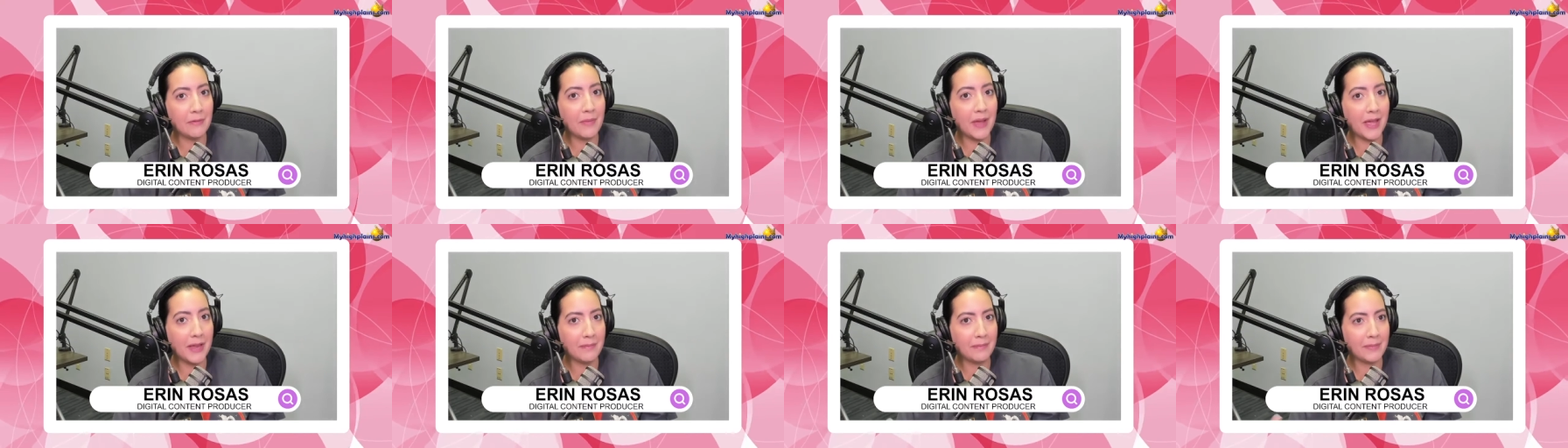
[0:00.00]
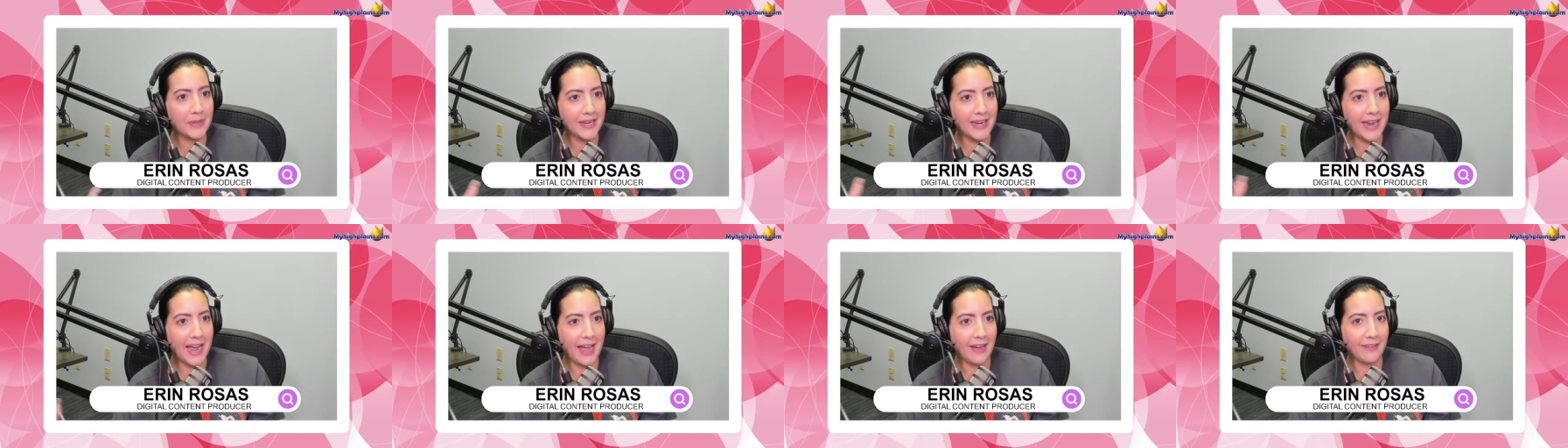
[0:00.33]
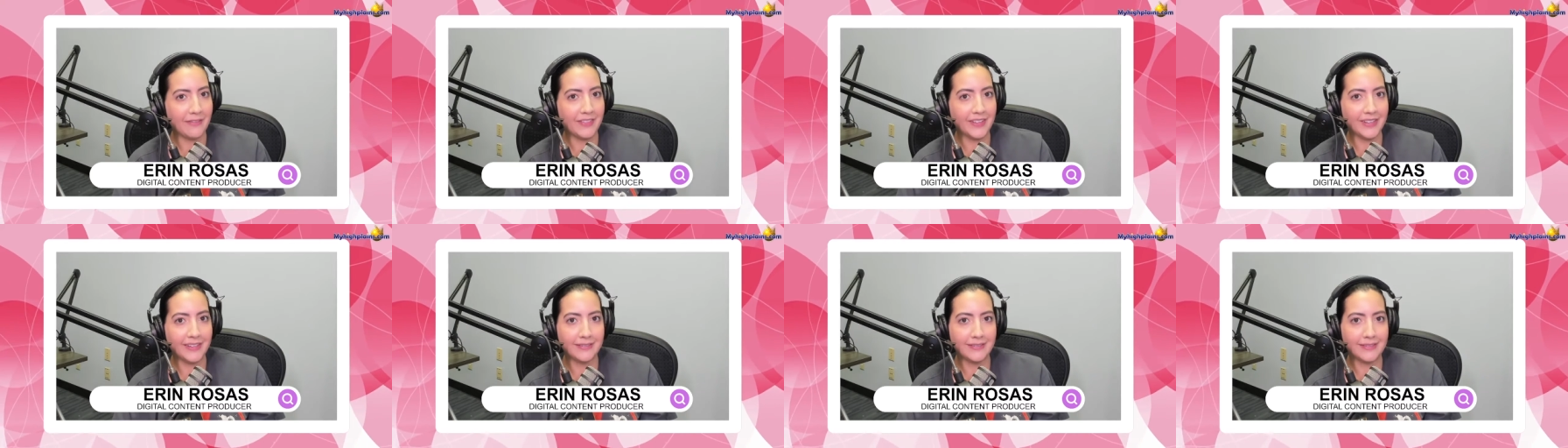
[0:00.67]
and Ben
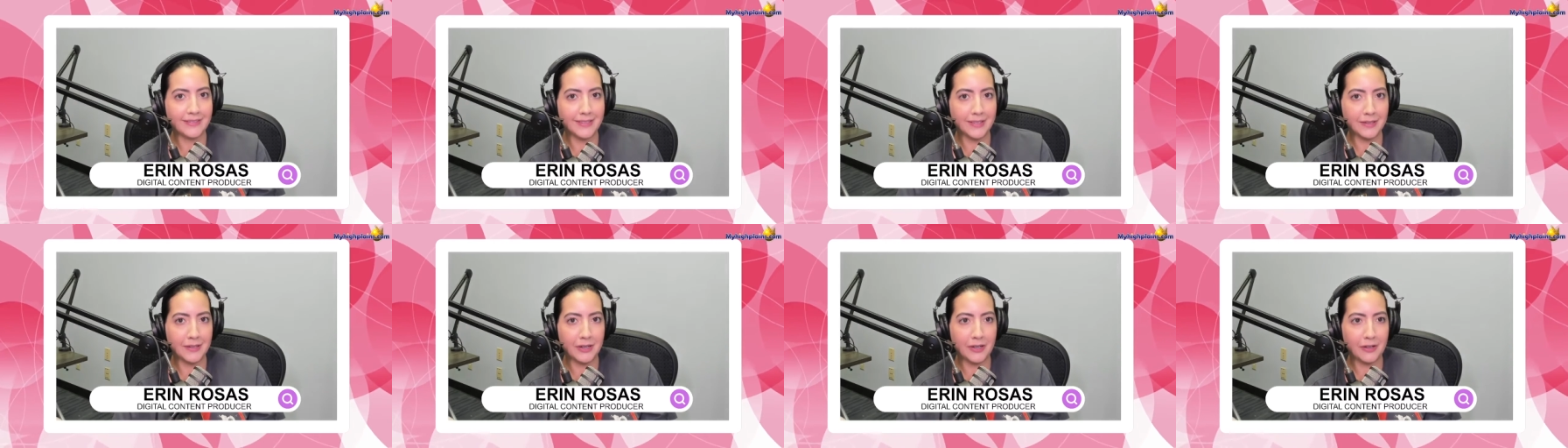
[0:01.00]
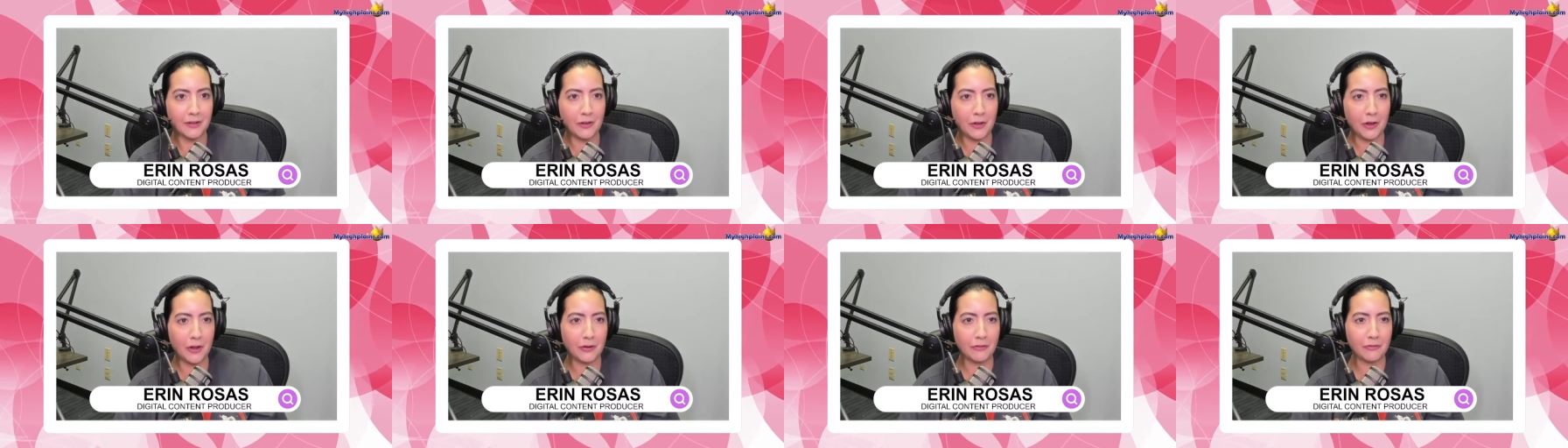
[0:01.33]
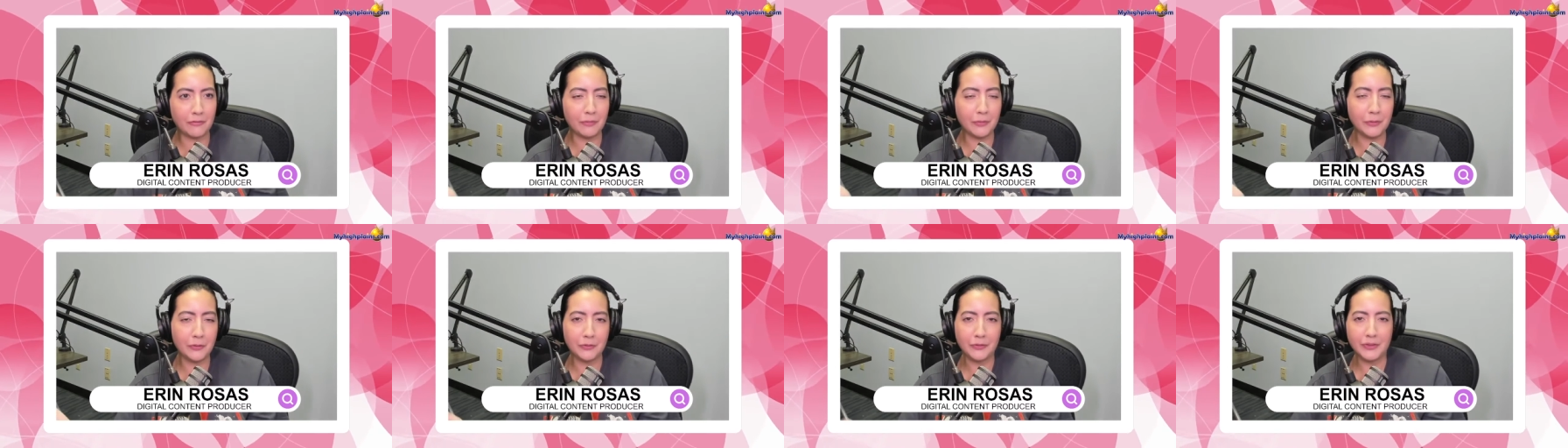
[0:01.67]
Affleck did a lot
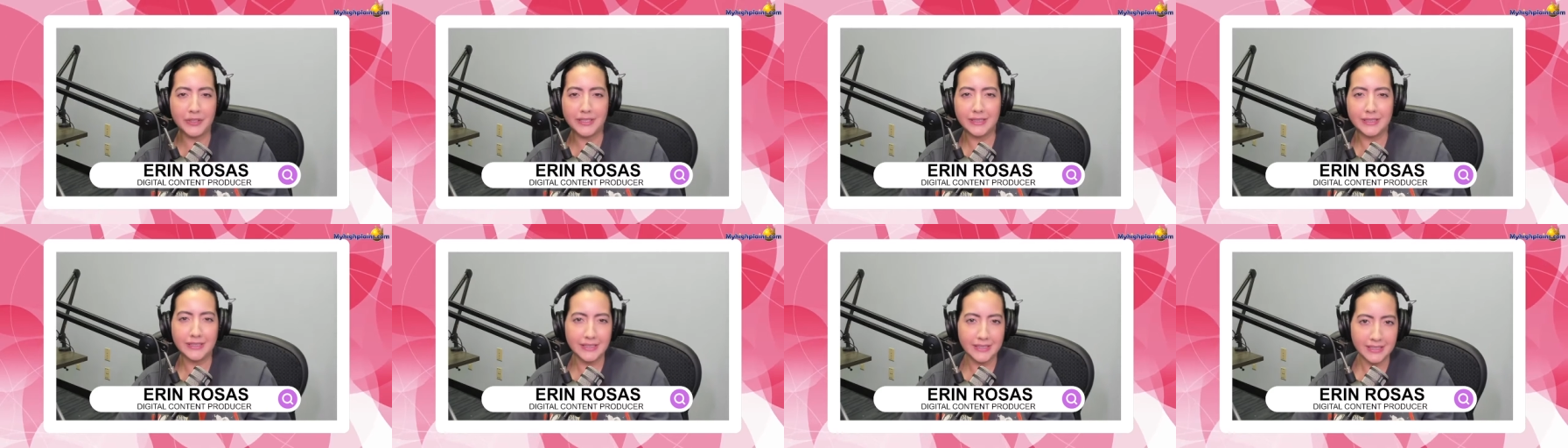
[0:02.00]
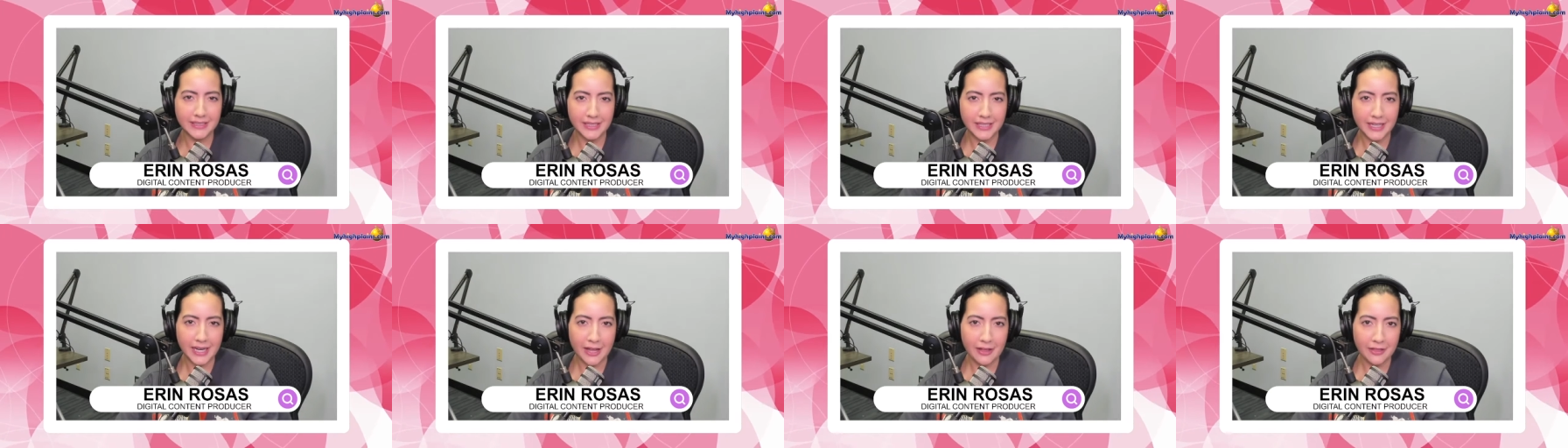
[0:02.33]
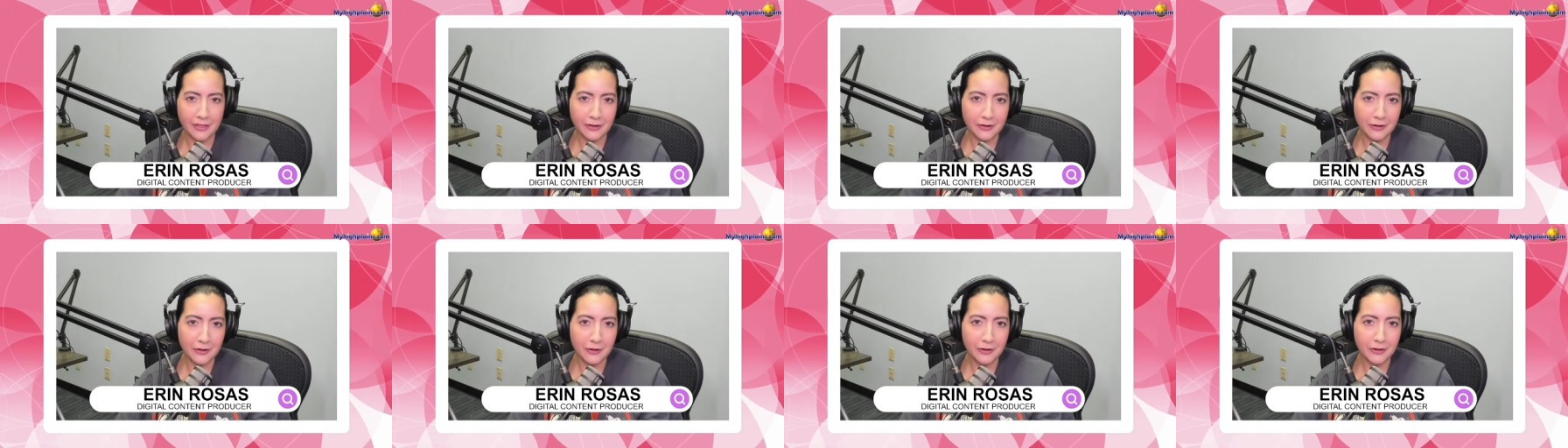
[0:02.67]
of movies
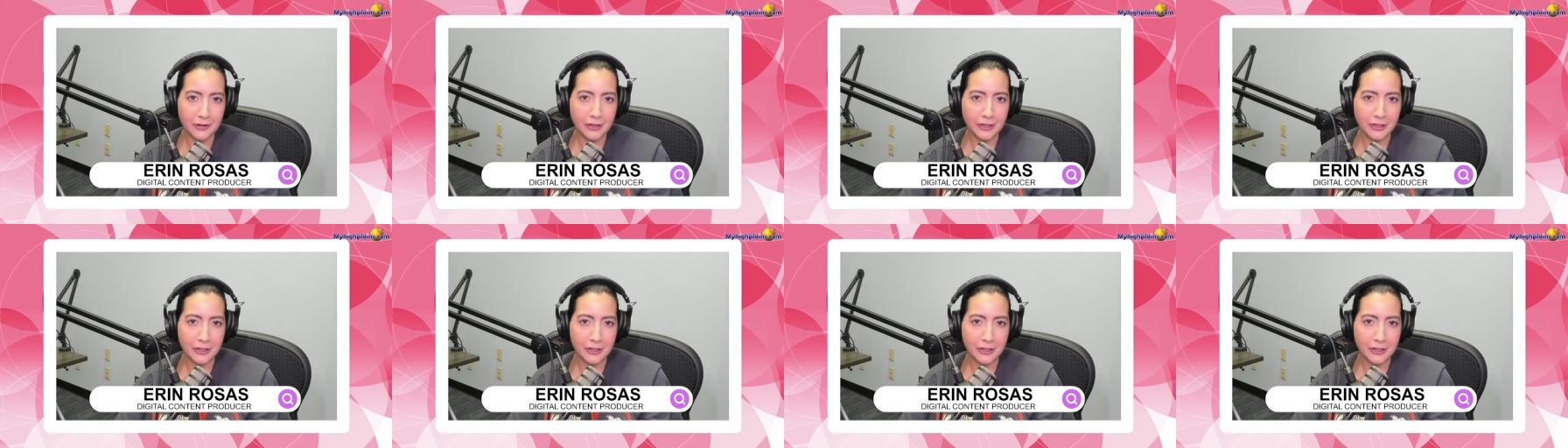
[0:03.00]
together,